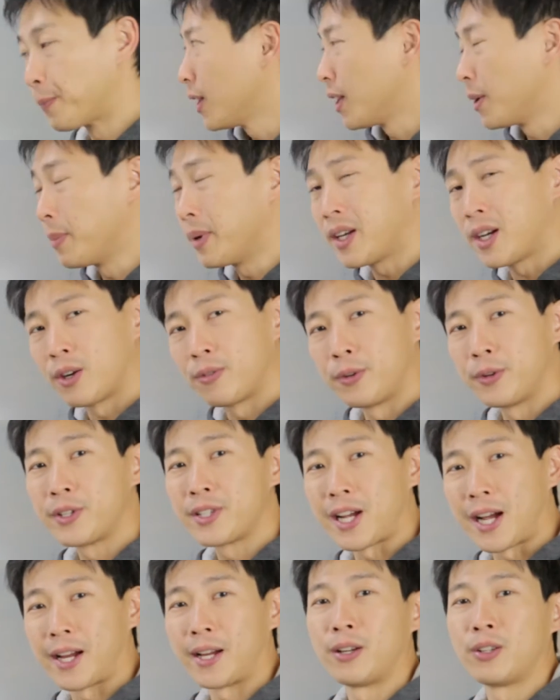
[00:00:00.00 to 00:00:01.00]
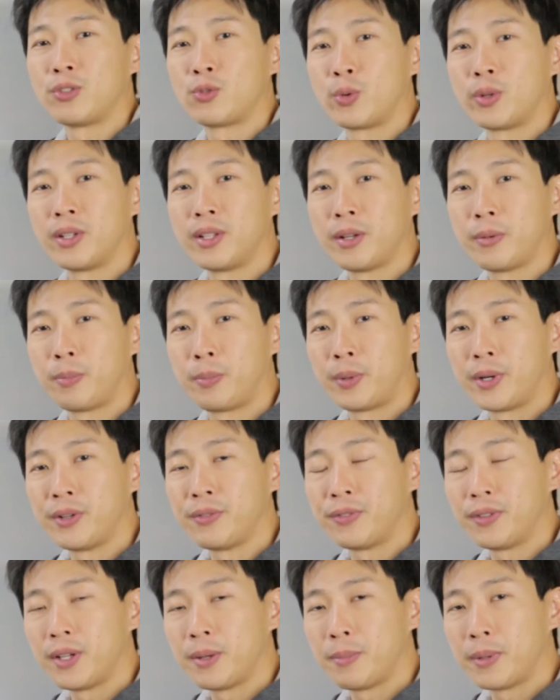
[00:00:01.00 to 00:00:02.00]
Let me cover diodes really
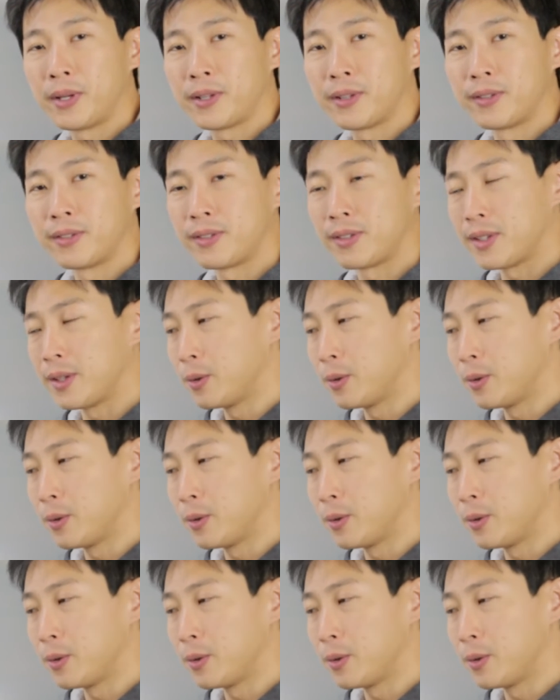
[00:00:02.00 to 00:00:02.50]
briefly because